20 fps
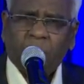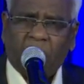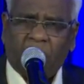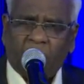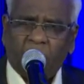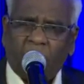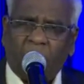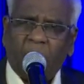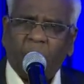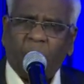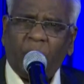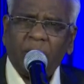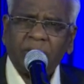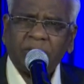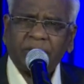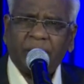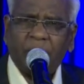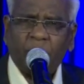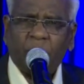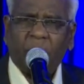
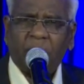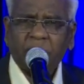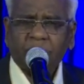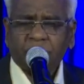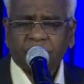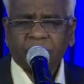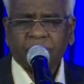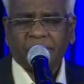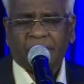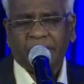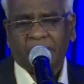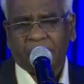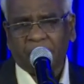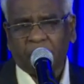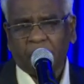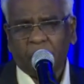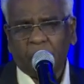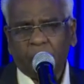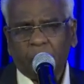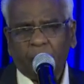What I want to tell
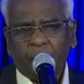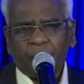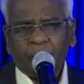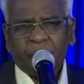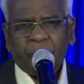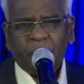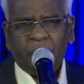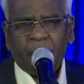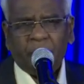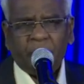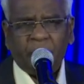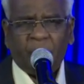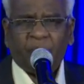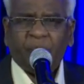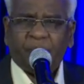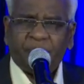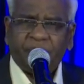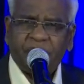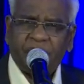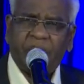you,
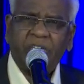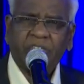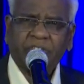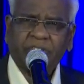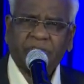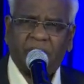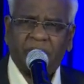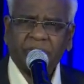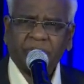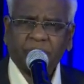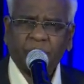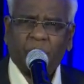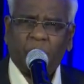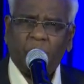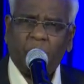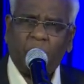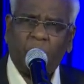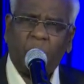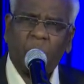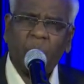if Jesus
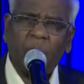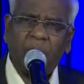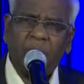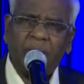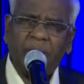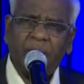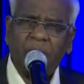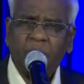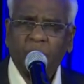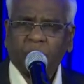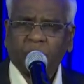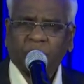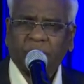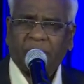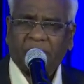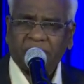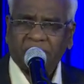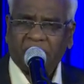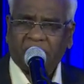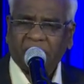only
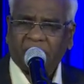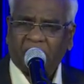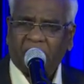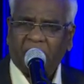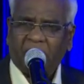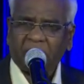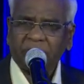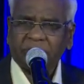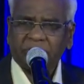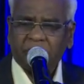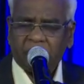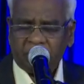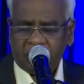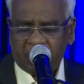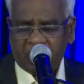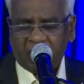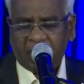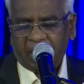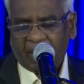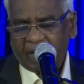looked at the cross
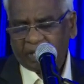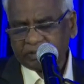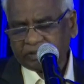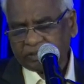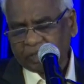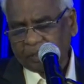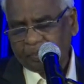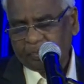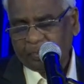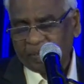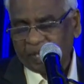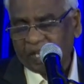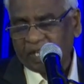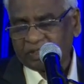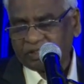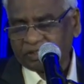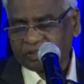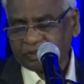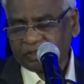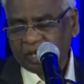as the
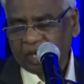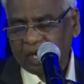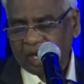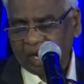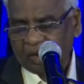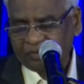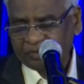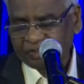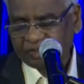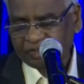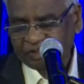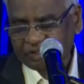place of